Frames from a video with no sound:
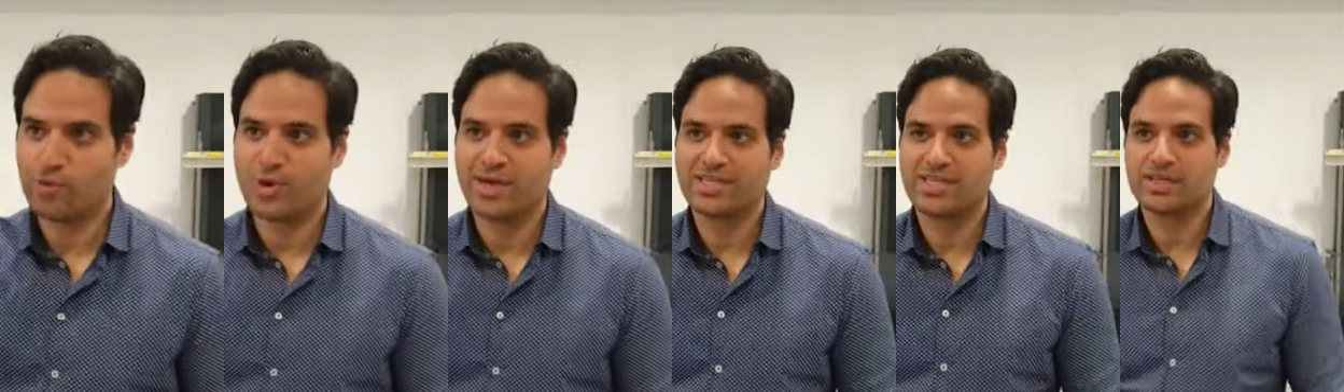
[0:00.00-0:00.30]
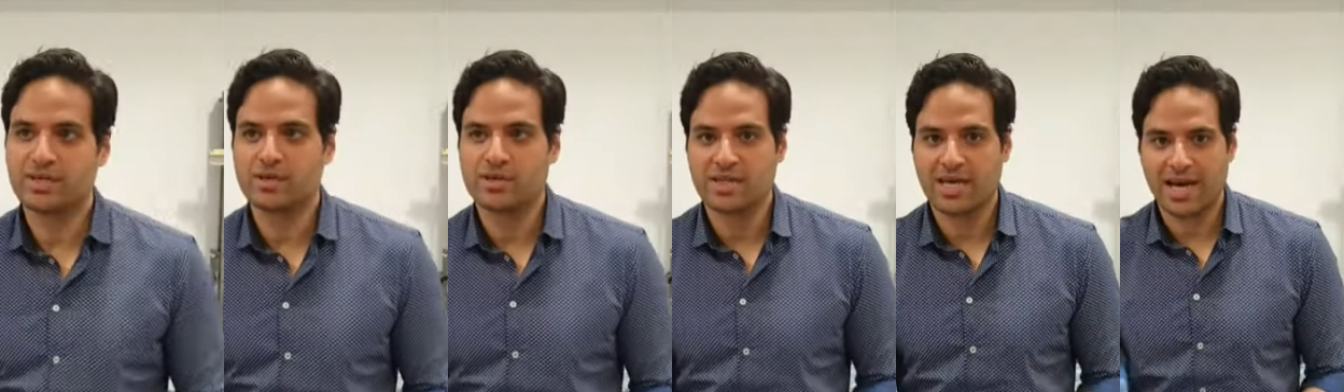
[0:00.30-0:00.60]
we're
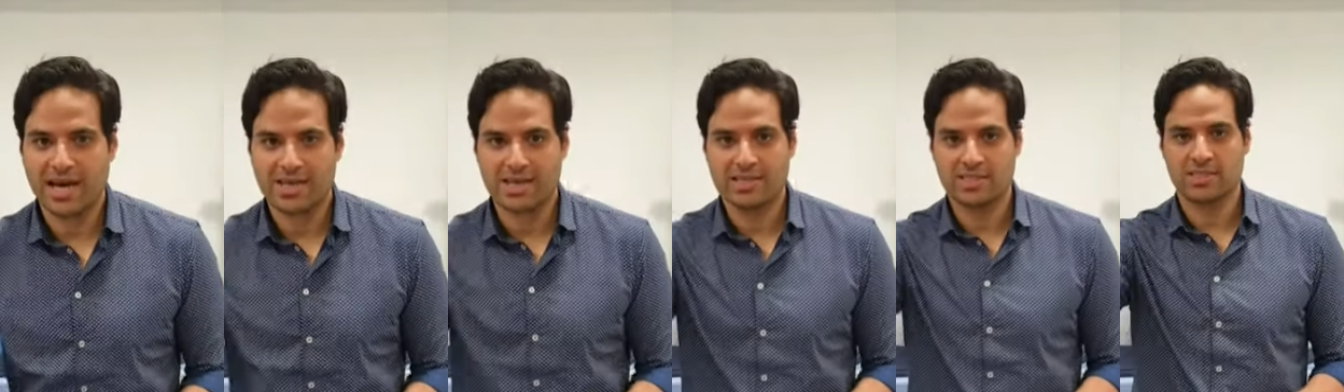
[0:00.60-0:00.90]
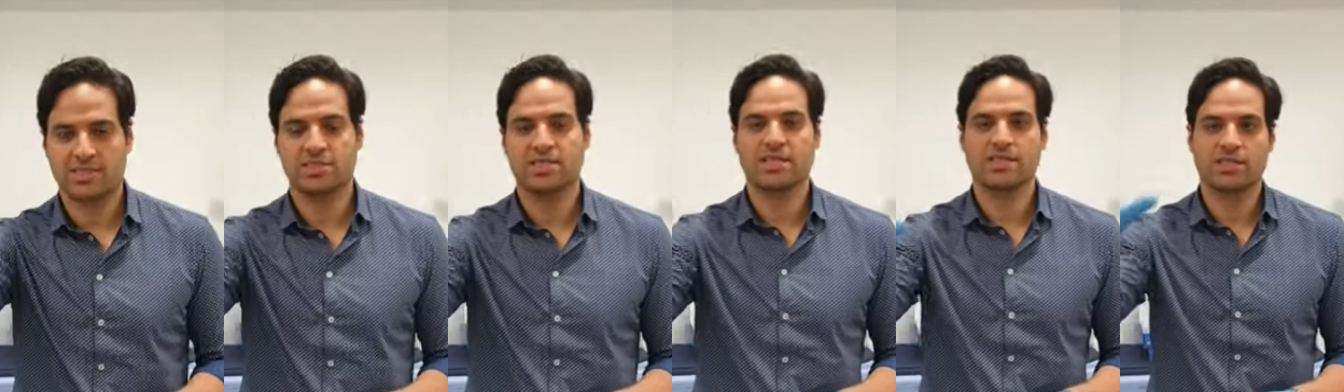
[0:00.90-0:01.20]
waiting on that, as
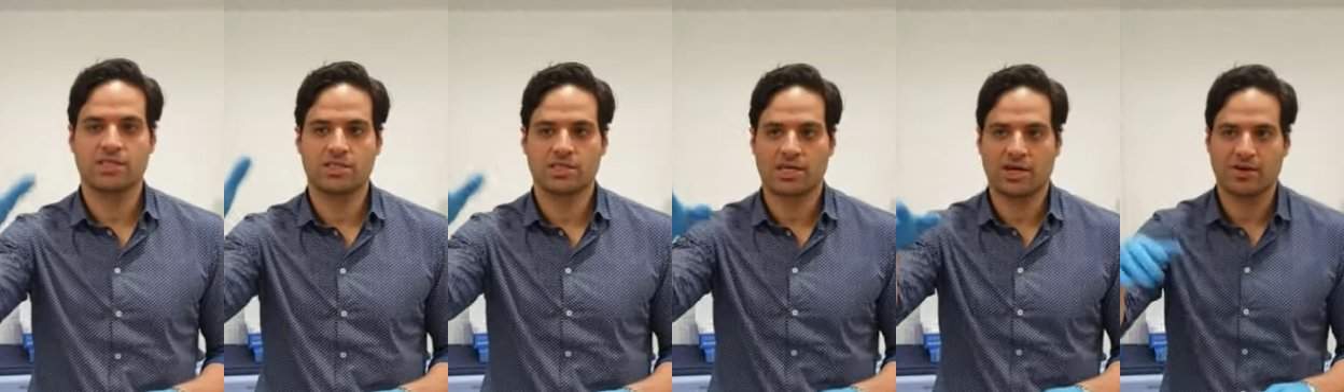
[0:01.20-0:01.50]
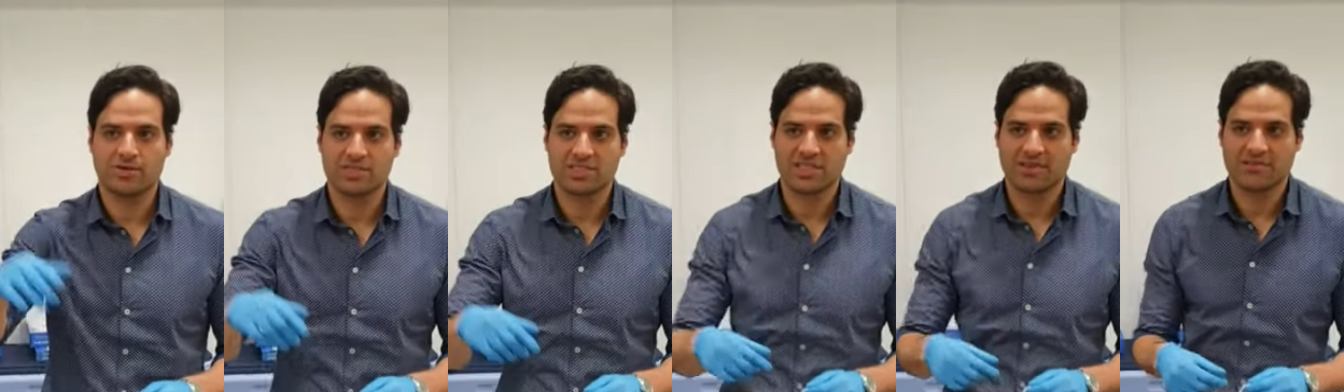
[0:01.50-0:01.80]
I said, this is
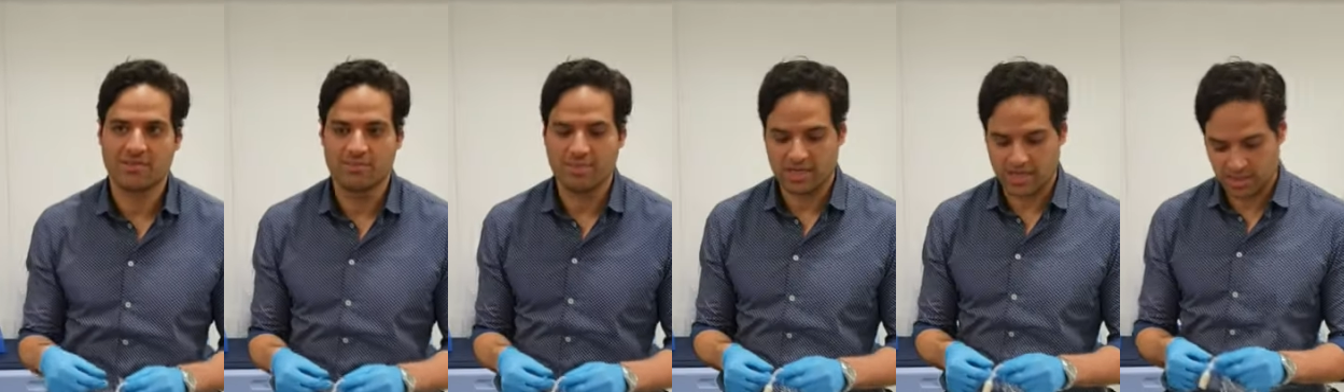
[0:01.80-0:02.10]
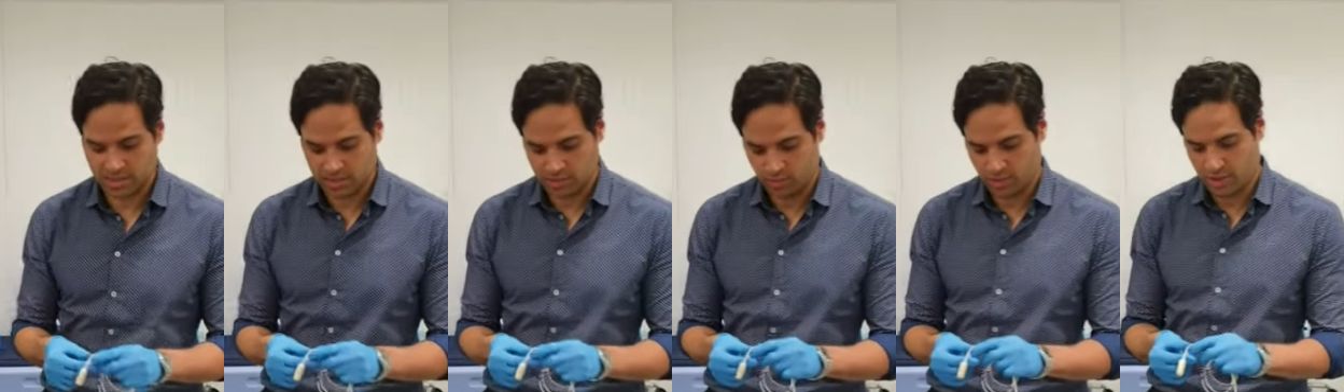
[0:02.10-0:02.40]
around 7
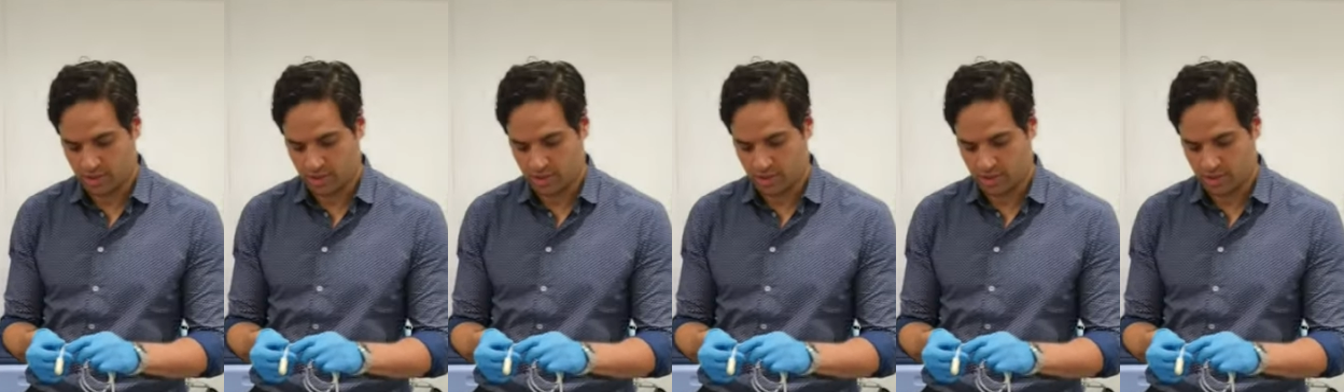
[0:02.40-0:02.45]
minutes. We're